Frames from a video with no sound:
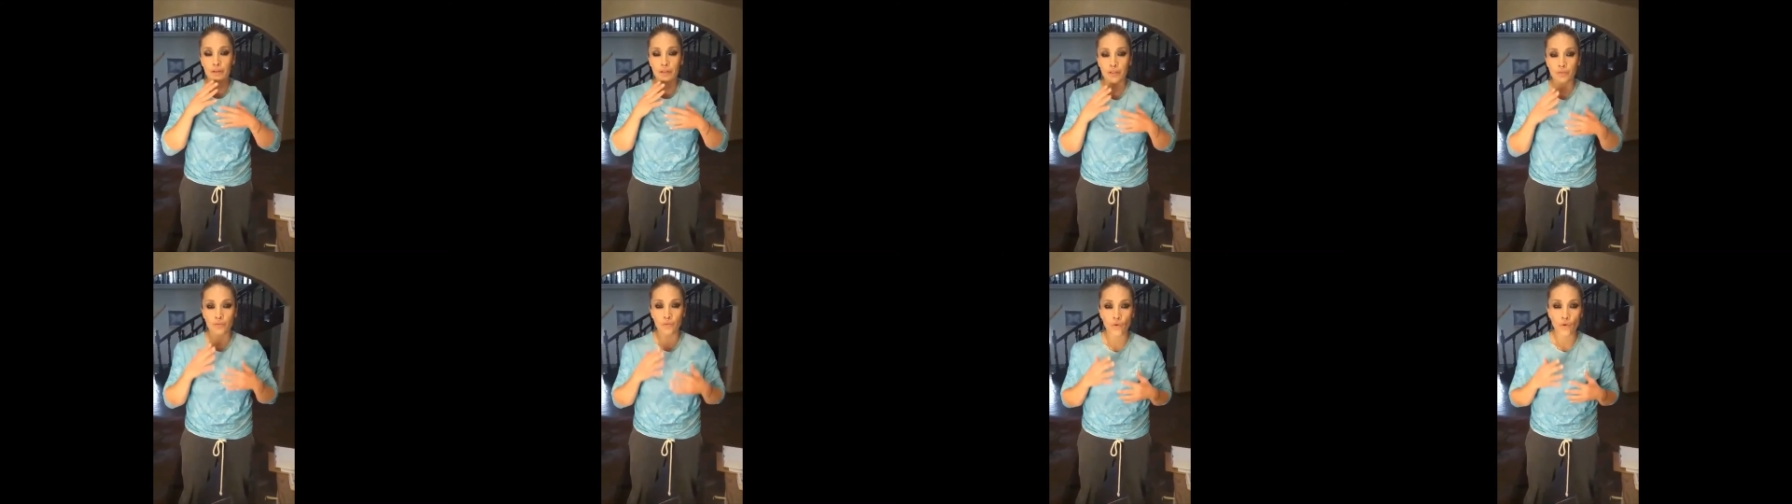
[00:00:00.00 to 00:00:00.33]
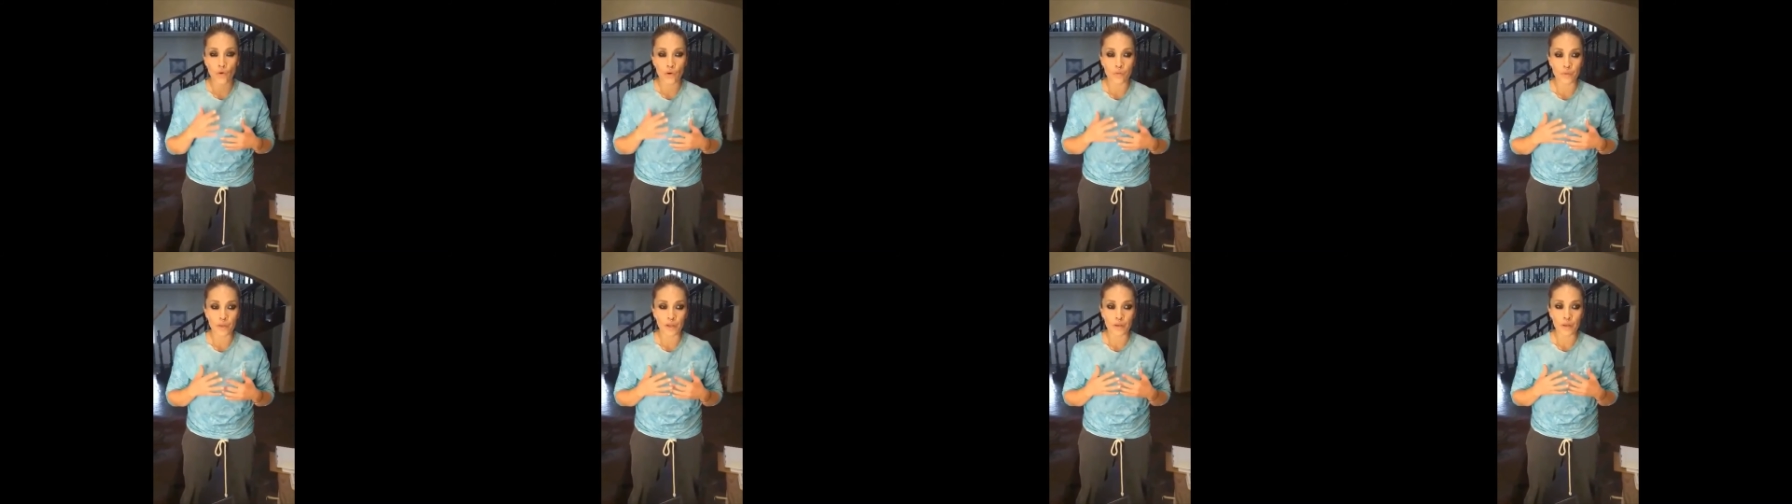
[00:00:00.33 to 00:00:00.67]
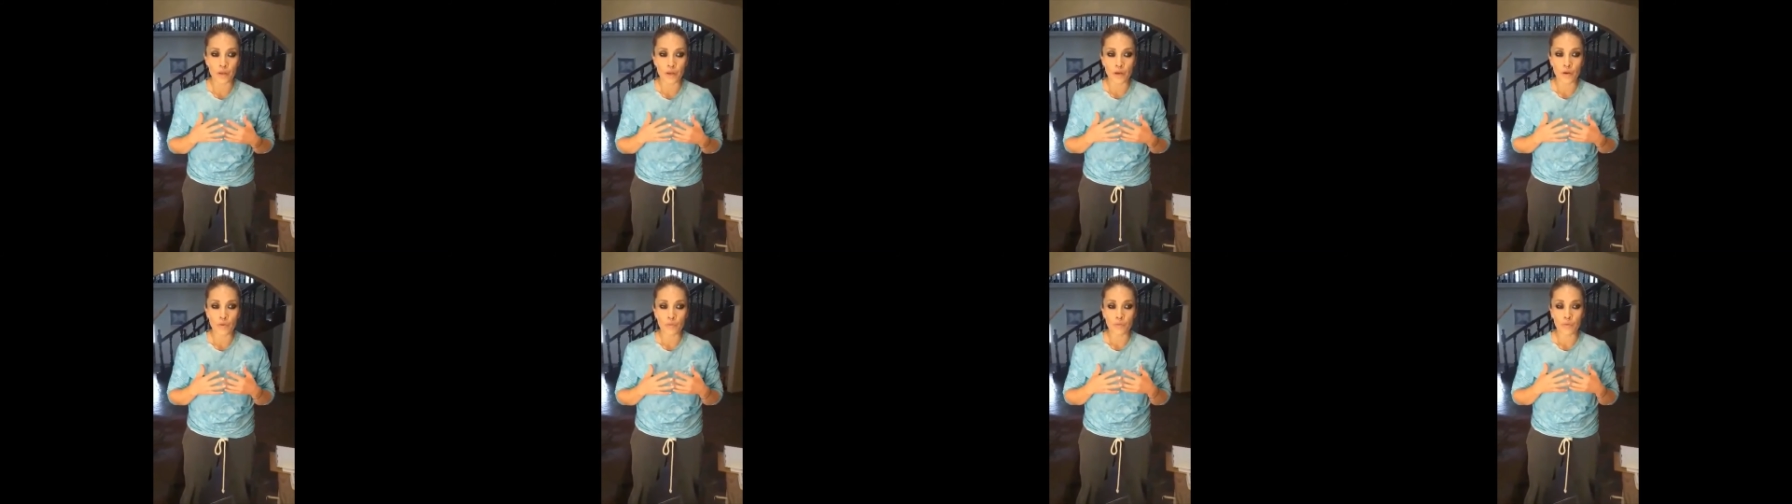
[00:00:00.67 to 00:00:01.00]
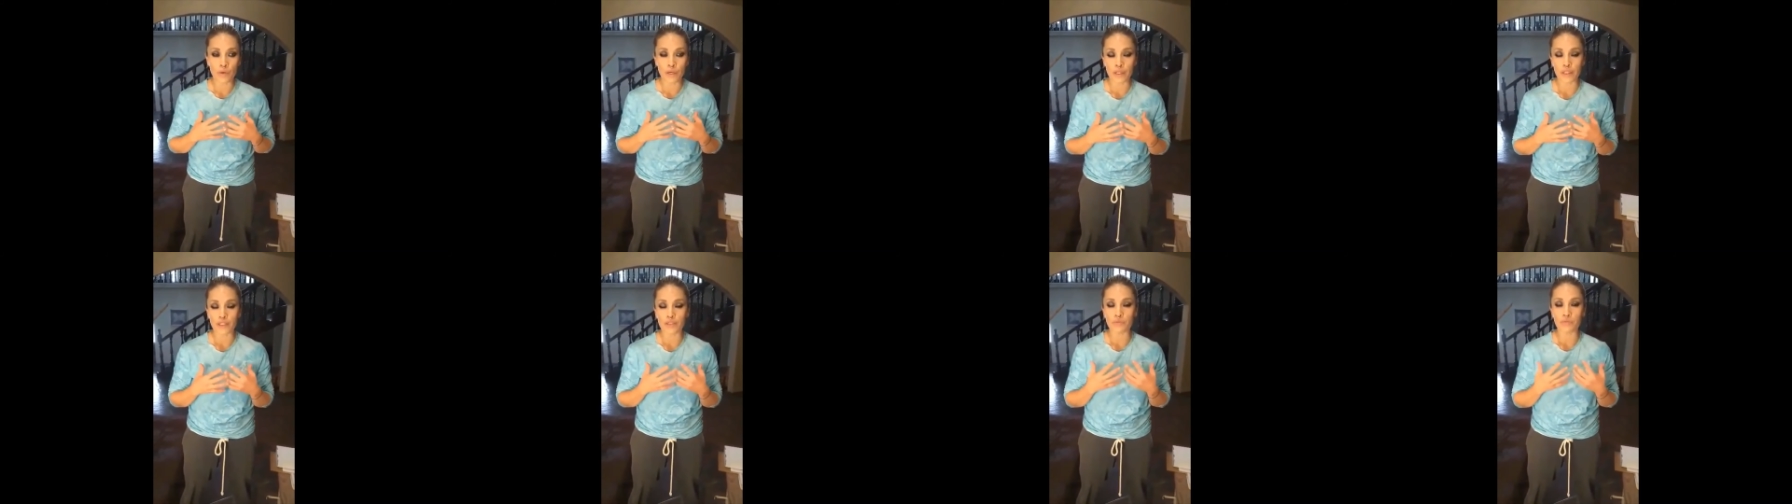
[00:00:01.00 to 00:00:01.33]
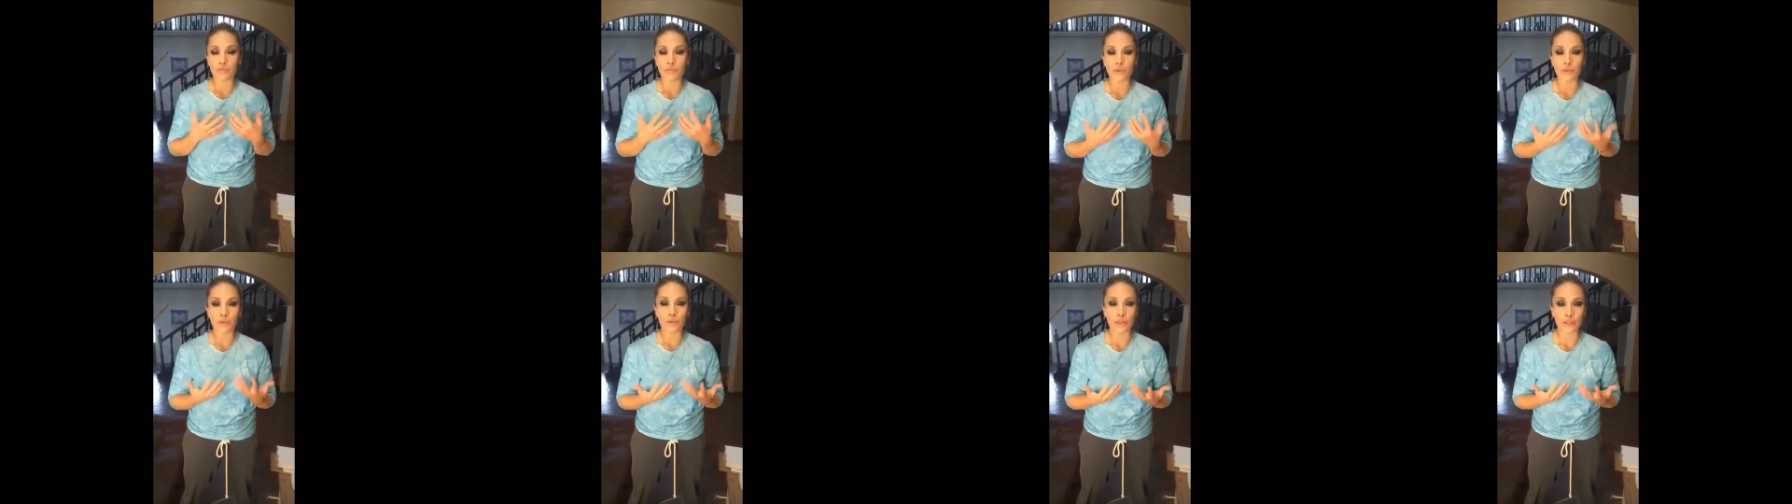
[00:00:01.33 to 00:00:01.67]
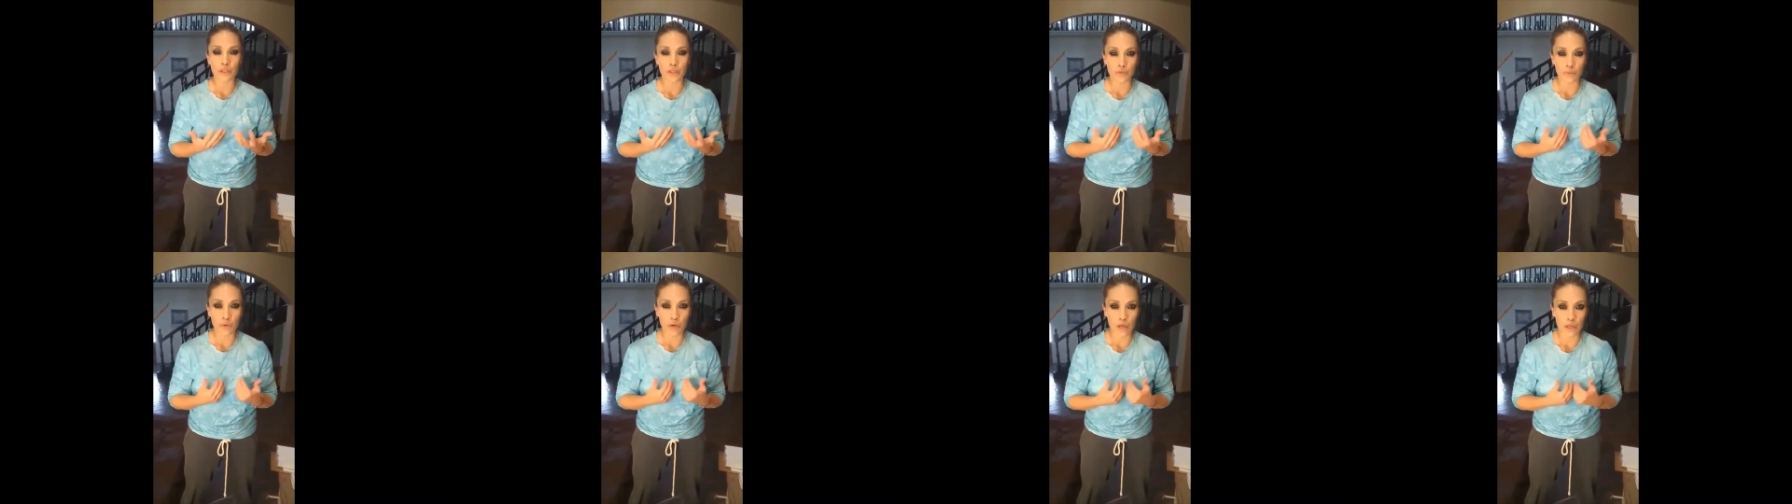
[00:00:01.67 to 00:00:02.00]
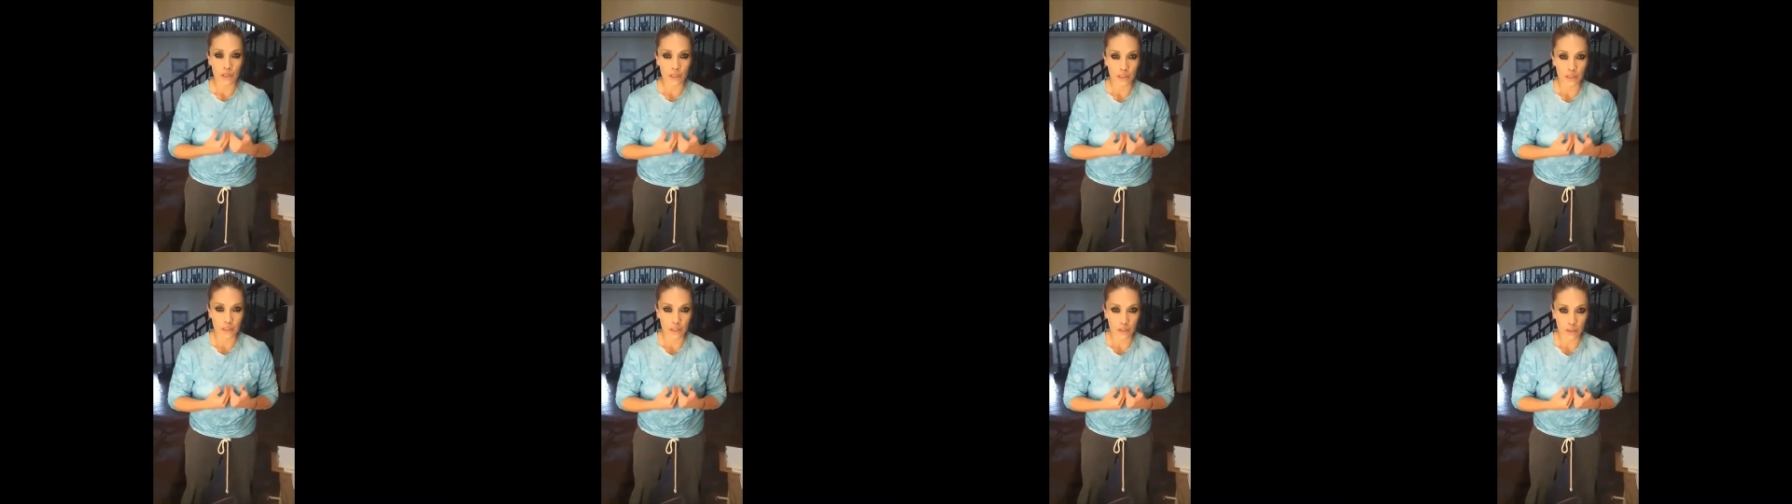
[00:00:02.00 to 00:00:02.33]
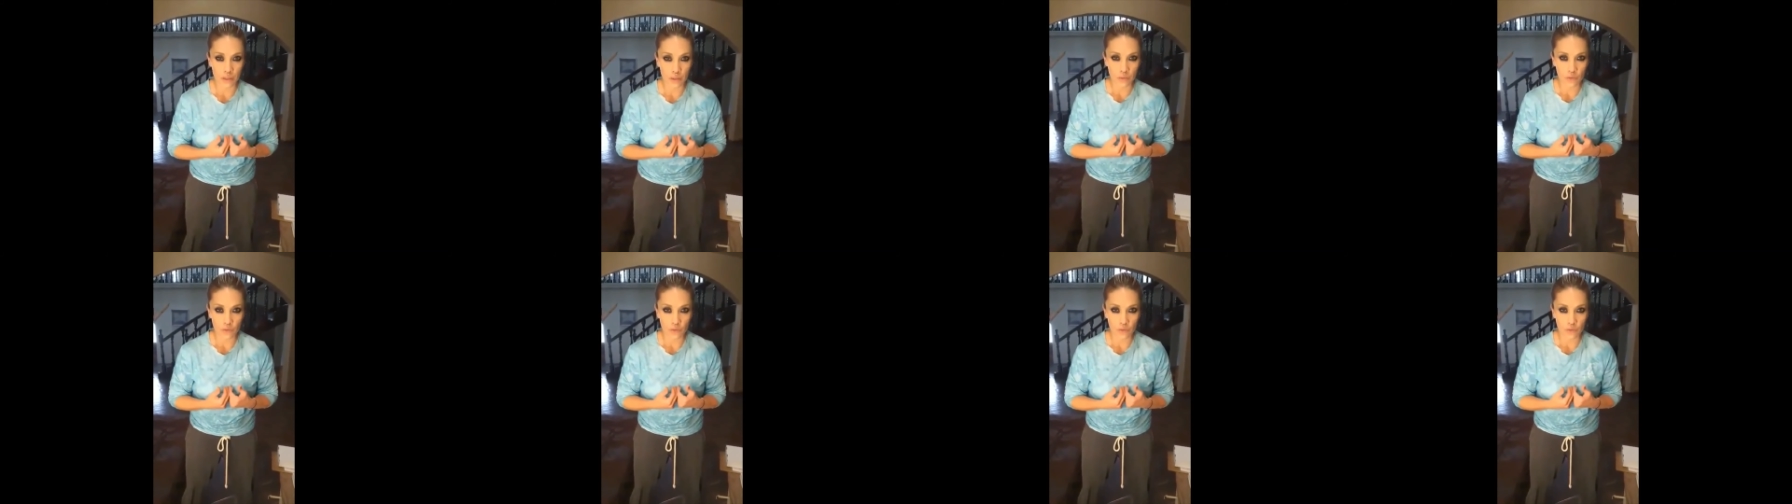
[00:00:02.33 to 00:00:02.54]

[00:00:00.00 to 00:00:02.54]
forming, but it's building upon itself.